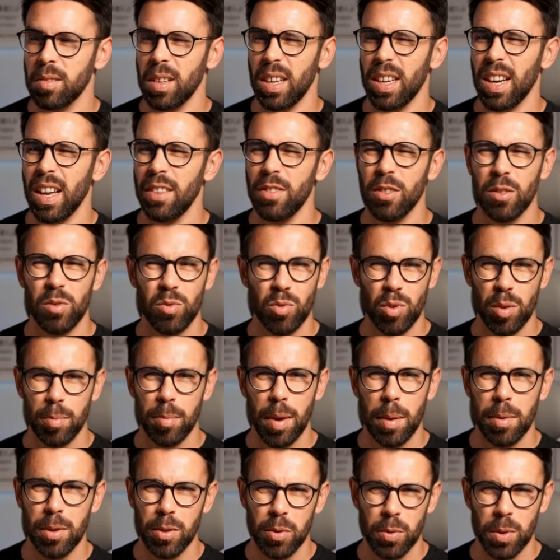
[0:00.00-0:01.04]
and I don't
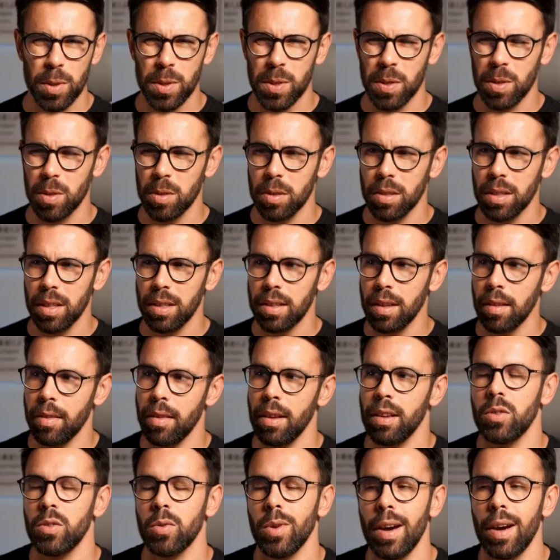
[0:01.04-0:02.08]
remember to install
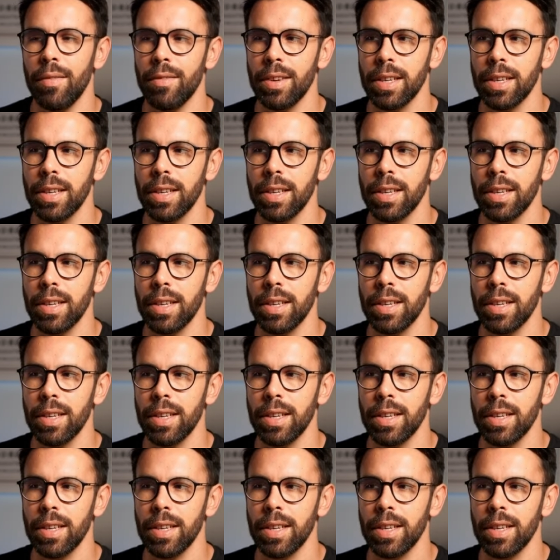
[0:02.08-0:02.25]
anything to have